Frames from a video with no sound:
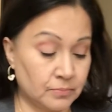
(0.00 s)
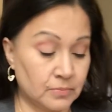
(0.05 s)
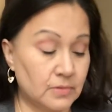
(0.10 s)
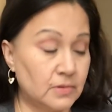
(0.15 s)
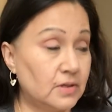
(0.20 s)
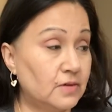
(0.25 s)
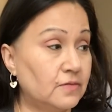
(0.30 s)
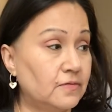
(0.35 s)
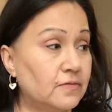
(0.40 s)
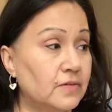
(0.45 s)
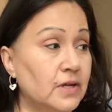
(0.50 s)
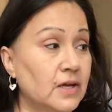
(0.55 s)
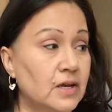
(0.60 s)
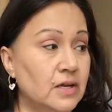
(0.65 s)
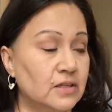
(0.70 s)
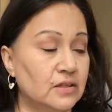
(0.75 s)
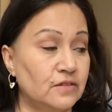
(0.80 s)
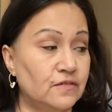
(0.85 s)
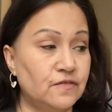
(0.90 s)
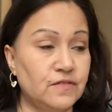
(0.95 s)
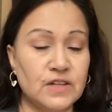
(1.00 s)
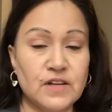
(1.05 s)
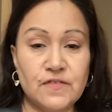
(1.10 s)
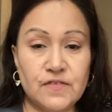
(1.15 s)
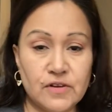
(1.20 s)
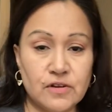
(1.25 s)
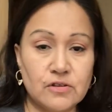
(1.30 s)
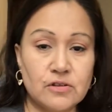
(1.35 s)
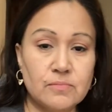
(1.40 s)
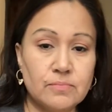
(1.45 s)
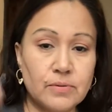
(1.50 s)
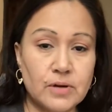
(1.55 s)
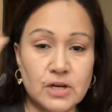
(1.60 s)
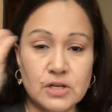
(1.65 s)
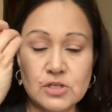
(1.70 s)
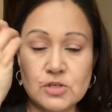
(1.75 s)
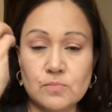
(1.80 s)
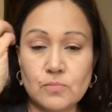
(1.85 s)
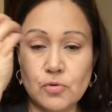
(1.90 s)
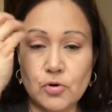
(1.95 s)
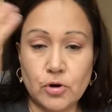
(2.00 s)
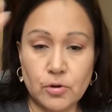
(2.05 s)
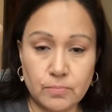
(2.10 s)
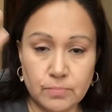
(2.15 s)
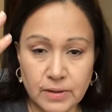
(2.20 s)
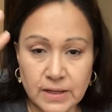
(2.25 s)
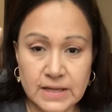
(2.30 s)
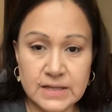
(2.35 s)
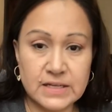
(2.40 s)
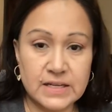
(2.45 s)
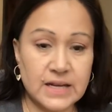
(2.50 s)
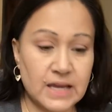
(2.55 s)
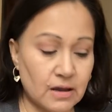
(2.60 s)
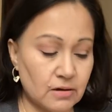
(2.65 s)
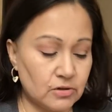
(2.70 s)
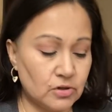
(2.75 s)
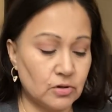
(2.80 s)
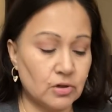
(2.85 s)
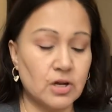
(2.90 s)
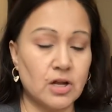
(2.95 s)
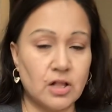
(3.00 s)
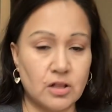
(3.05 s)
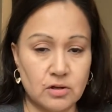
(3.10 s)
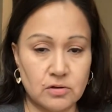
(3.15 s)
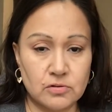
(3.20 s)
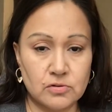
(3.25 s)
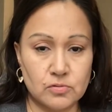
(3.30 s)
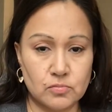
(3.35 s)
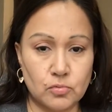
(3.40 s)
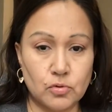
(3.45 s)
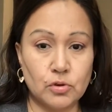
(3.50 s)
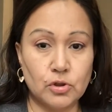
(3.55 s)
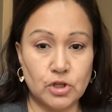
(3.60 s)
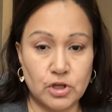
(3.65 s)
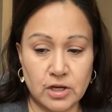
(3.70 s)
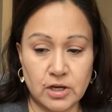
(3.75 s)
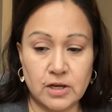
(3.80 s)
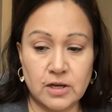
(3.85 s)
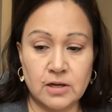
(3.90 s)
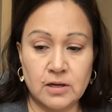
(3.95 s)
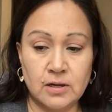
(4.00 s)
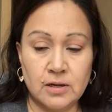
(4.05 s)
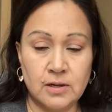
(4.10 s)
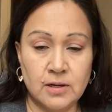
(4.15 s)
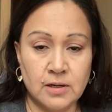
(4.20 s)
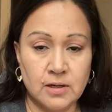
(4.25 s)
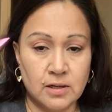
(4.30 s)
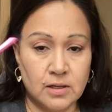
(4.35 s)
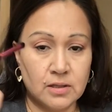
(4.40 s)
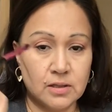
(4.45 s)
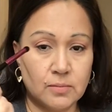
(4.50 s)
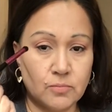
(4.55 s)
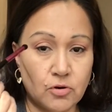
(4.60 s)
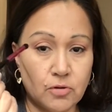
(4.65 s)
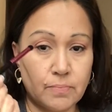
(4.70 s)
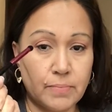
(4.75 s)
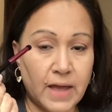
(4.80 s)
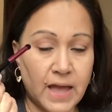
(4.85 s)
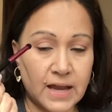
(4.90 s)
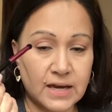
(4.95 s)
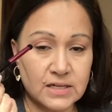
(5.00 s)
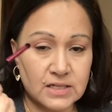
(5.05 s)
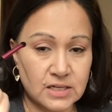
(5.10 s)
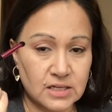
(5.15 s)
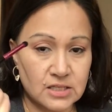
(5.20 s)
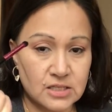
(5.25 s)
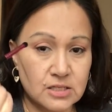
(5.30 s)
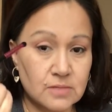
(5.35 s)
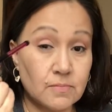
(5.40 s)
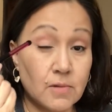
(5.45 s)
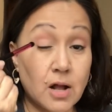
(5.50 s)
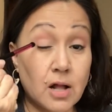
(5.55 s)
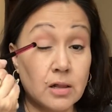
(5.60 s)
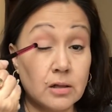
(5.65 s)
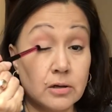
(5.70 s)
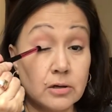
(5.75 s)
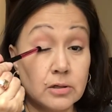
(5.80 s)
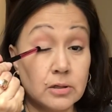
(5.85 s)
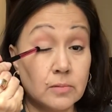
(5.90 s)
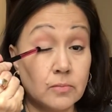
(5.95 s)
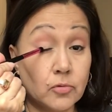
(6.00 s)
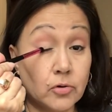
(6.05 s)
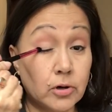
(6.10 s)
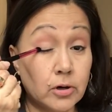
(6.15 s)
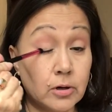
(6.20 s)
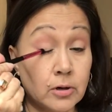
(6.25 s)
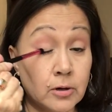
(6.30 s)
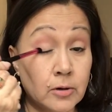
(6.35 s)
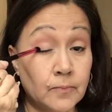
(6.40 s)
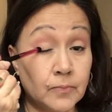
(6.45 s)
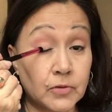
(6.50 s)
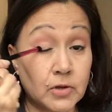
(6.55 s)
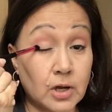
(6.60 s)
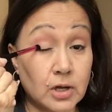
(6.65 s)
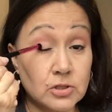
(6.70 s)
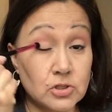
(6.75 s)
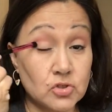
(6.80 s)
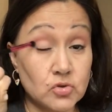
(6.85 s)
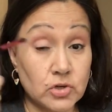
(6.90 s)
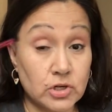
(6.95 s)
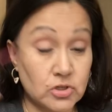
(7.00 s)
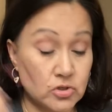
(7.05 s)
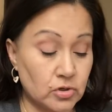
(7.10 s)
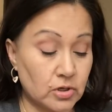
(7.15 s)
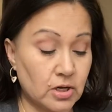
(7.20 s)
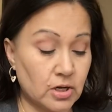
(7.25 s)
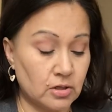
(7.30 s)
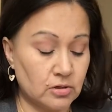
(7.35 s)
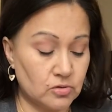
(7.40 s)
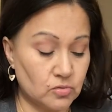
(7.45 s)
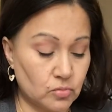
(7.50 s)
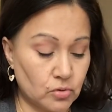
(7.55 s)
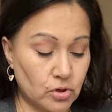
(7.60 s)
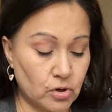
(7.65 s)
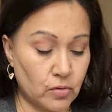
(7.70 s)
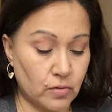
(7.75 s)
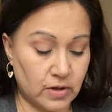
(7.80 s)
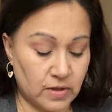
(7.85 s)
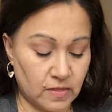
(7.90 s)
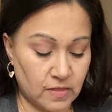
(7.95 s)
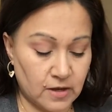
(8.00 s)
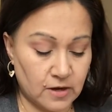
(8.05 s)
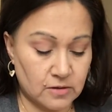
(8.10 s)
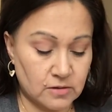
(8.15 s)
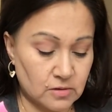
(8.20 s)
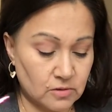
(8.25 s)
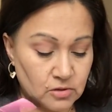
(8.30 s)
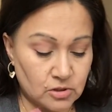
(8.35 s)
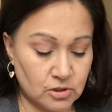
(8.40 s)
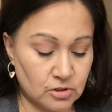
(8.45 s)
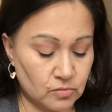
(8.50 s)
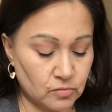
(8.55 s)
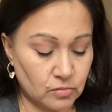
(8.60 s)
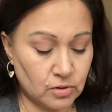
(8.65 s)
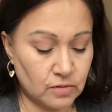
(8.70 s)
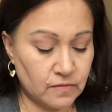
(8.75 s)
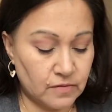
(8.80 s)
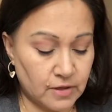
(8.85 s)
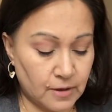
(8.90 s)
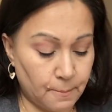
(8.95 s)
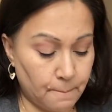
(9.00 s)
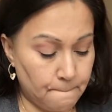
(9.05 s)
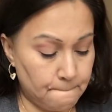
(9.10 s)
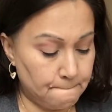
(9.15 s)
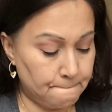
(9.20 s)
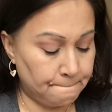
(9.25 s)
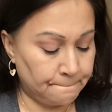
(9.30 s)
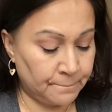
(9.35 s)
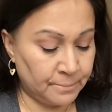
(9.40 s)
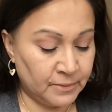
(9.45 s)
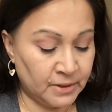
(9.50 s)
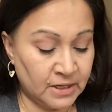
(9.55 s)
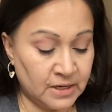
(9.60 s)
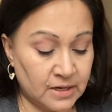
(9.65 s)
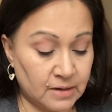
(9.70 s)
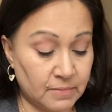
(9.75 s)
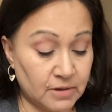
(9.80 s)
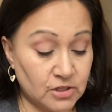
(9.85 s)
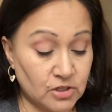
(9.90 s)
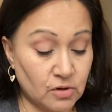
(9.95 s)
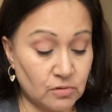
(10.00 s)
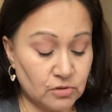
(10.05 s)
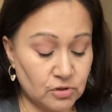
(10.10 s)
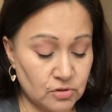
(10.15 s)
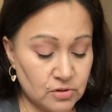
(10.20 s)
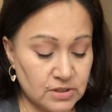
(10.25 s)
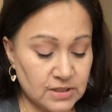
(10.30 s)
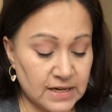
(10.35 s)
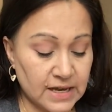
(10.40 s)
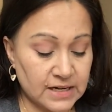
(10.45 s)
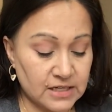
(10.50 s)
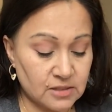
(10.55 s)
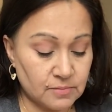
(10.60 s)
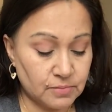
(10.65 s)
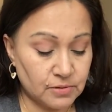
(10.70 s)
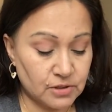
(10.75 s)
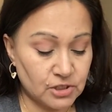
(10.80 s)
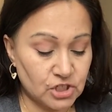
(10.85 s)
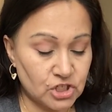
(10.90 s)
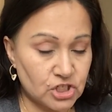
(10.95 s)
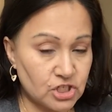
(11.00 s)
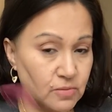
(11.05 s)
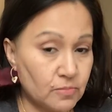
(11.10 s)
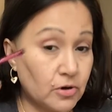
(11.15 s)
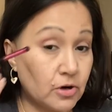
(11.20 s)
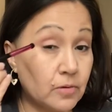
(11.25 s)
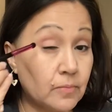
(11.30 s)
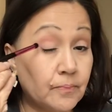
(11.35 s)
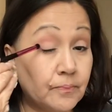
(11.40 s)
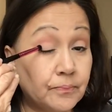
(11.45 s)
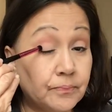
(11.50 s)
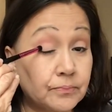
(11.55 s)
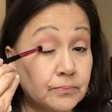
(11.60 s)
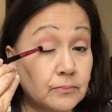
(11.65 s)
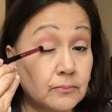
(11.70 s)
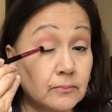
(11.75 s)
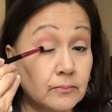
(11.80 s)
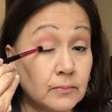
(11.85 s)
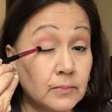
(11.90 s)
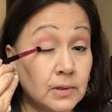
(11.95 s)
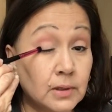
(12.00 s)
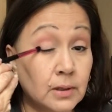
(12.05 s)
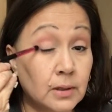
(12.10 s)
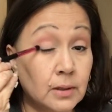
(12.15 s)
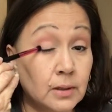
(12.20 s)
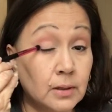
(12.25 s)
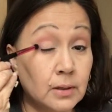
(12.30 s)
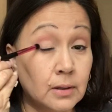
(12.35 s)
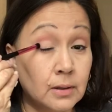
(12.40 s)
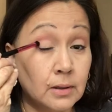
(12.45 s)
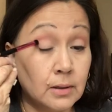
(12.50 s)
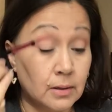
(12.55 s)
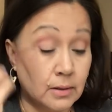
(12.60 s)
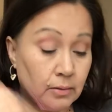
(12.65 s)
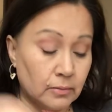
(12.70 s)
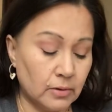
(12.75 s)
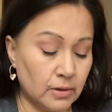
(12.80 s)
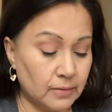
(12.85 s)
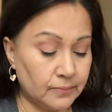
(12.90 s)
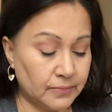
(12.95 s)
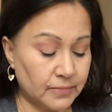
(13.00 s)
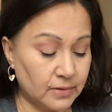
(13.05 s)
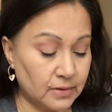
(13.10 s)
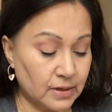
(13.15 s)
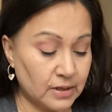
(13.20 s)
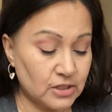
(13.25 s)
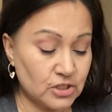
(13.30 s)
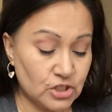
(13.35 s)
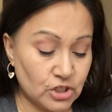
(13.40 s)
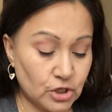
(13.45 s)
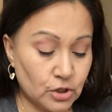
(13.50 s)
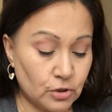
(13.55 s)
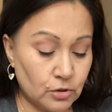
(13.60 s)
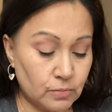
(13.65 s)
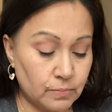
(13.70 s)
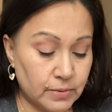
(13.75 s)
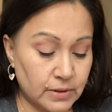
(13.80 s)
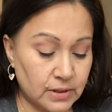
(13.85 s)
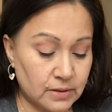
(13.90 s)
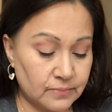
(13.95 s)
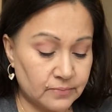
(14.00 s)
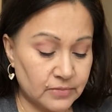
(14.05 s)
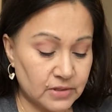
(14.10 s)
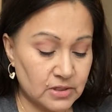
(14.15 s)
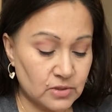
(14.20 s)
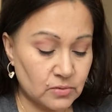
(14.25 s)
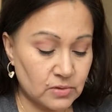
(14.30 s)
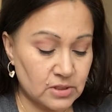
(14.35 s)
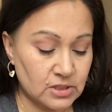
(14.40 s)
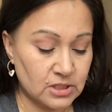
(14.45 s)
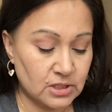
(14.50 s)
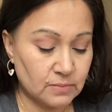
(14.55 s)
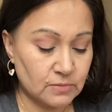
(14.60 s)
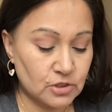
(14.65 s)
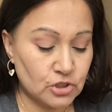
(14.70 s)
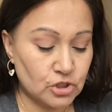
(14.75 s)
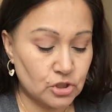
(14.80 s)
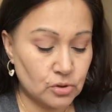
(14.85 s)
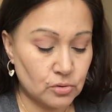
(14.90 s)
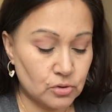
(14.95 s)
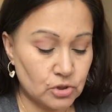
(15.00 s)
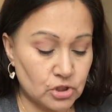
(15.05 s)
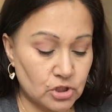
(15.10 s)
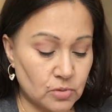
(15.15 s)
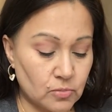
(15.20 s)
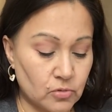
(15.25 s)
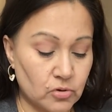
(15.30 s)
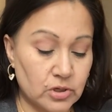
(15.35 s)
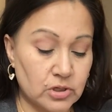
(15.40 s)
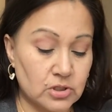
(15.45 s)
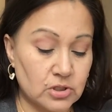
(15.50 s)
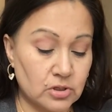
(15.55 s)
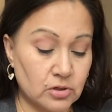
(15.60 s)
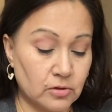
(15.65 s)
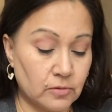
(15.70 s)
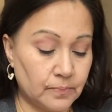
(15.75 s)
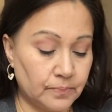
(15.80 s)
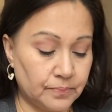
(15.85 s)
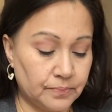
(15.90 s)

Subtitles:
The fluffier the brush, more blended out your colors will look. The more packed in, smaller, the more concentrated your colors will go in there. So just a rule of thumb. I don't usually like to put a shimmer. Well, I do, but this one seems too shimmery, so.